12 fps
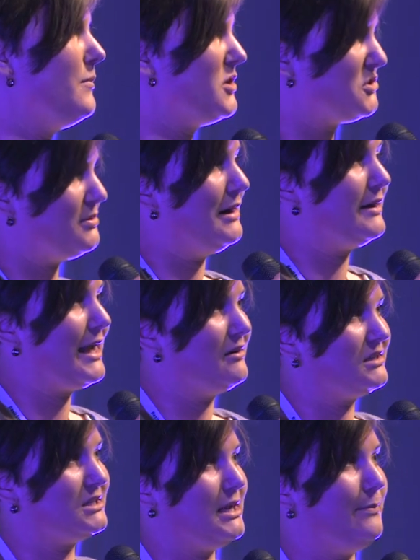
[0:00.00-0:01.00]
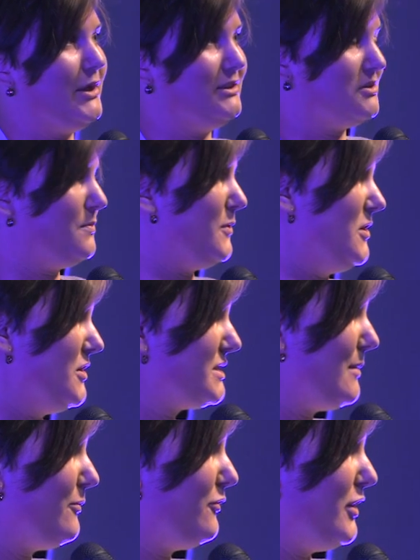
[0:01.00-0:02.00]
but as well Caringship
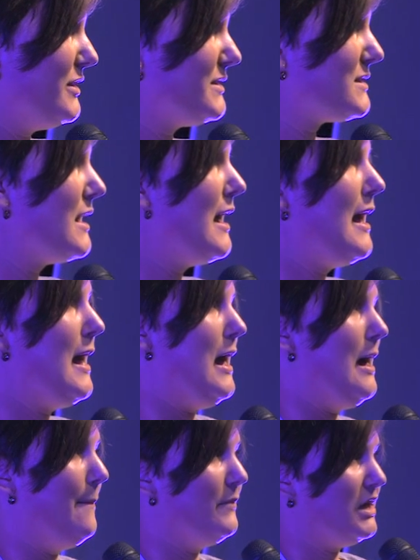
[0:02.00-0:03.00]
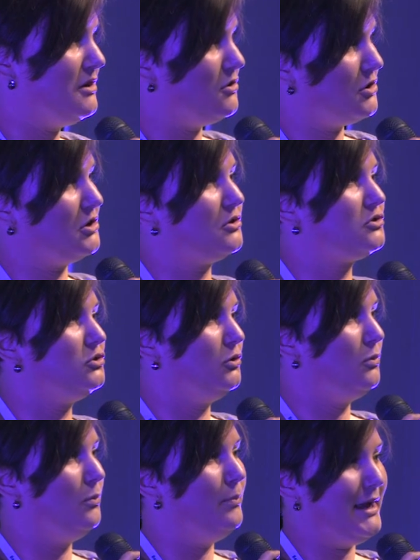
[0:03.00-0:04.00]
Entrepreneurship Fund, in order
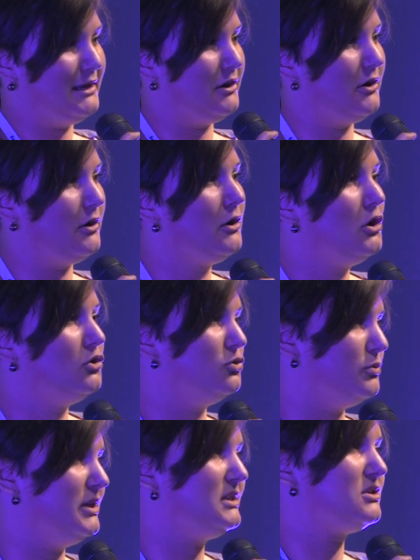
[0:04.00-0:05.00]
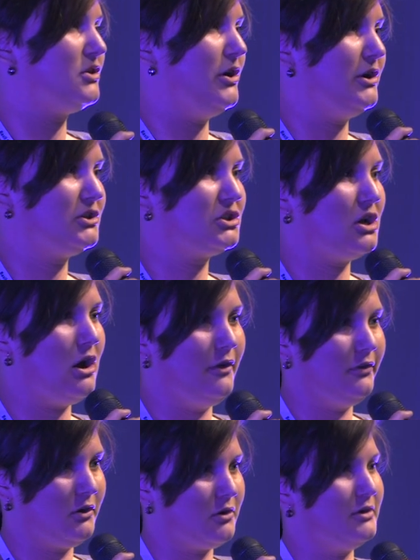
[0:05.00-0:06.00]
to better do research
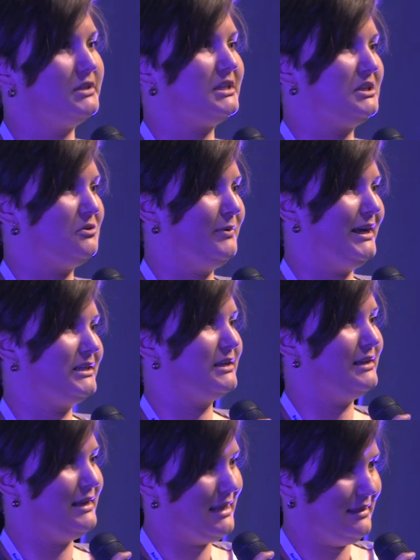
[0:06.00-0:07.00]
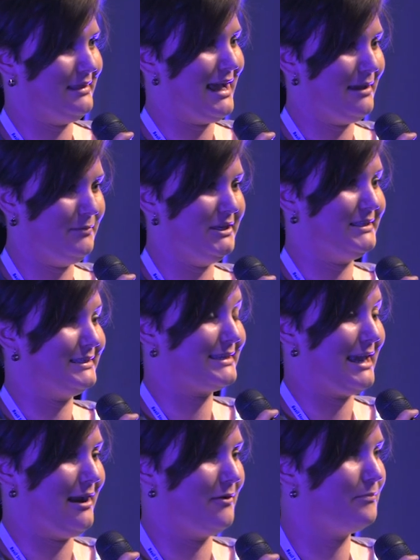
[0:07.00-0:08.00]
on the current situation in diabetes
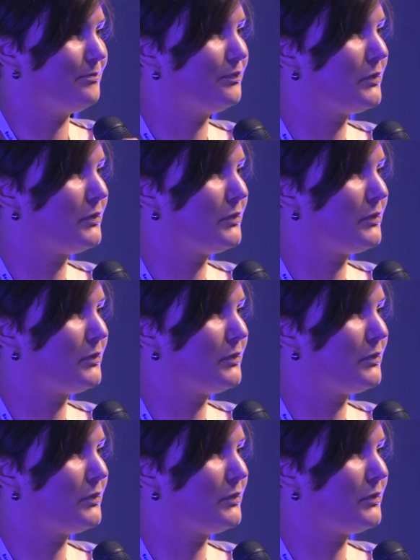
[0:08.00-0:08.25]
care.